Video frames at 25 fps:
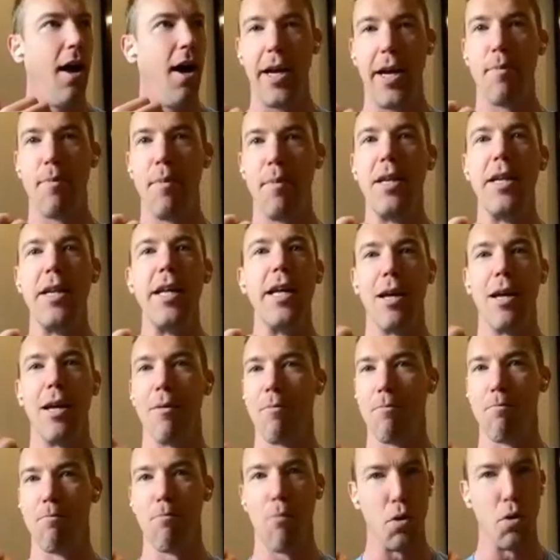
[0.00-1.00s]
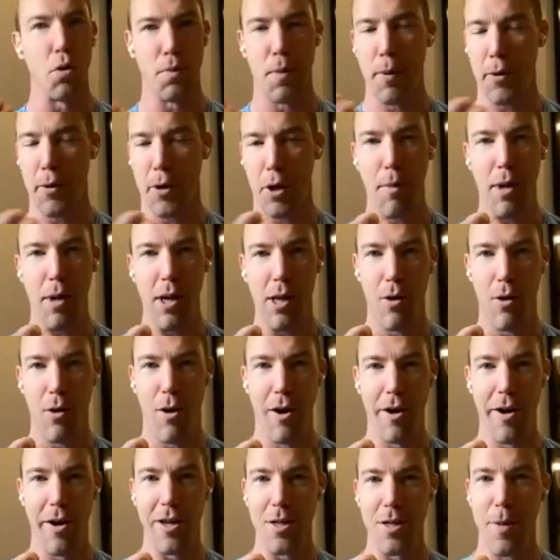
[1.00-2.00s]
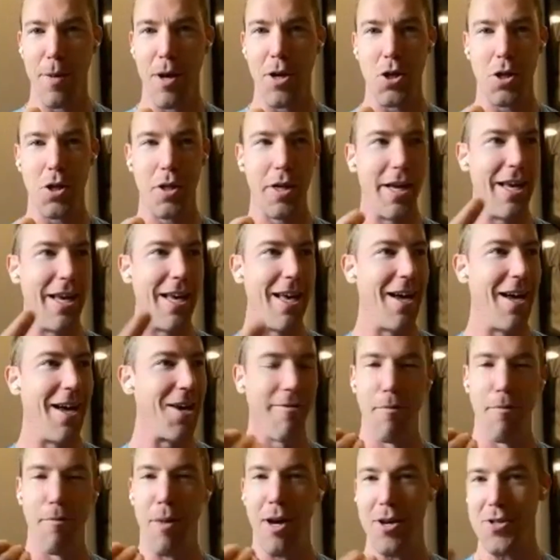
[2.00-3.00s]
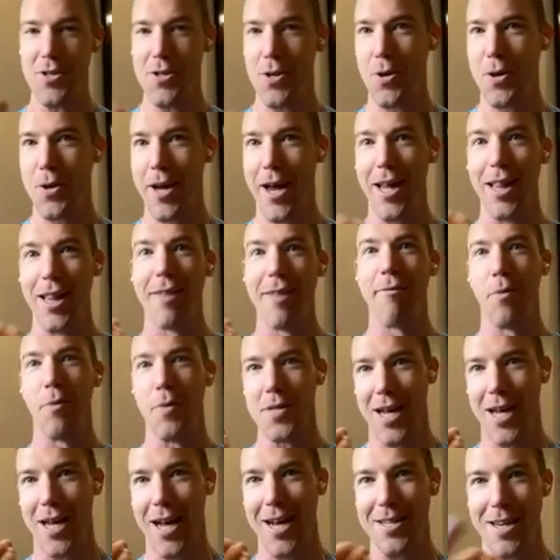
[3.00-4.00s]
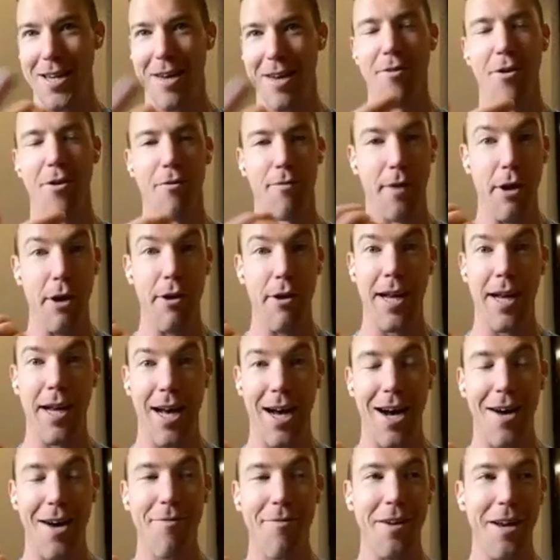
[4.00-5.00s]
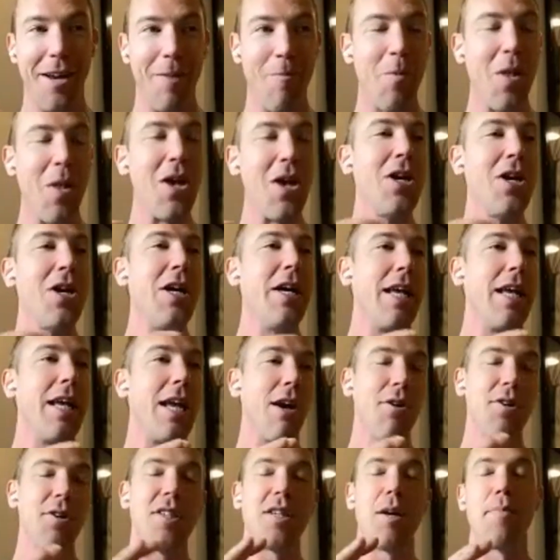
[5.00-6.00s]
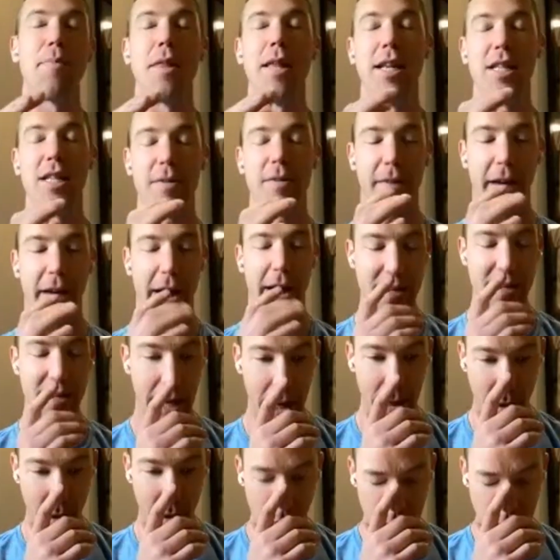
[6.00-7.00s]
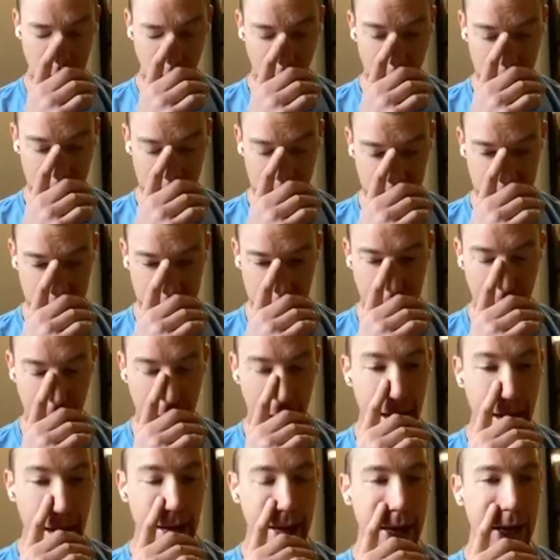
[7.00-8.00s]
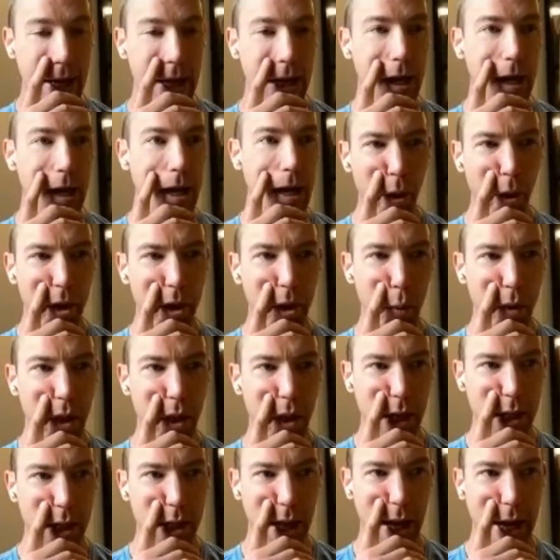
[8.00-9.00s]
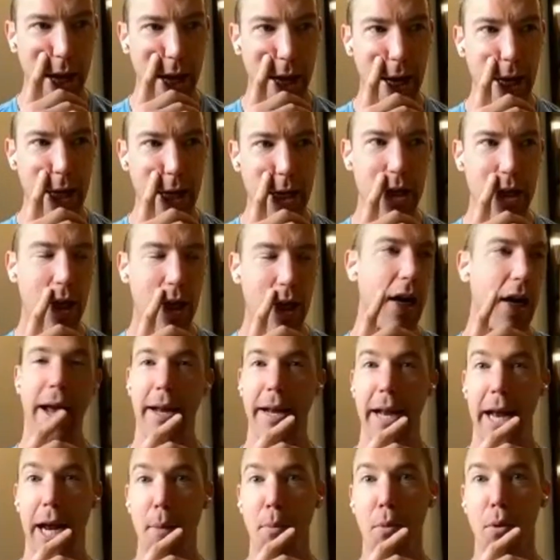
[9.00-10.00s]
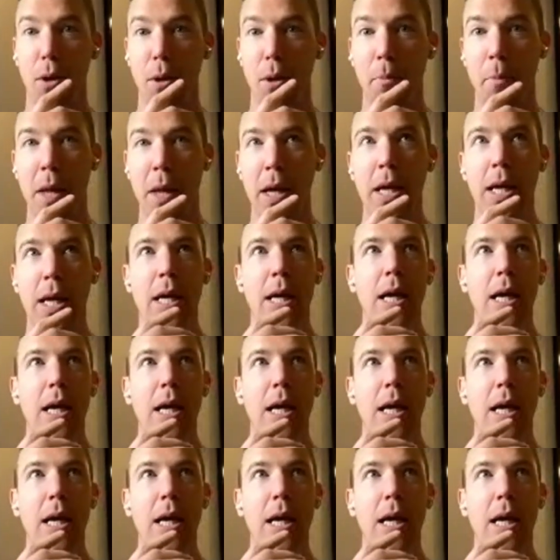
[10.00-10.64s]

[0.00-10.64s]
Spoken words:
vitamin D, most people are going to be low on, especially you live in Minnesota, I live in Wisconsin. I feel very confident. Here's something that's fascinating though. So I was in Dubai working with a client back in April,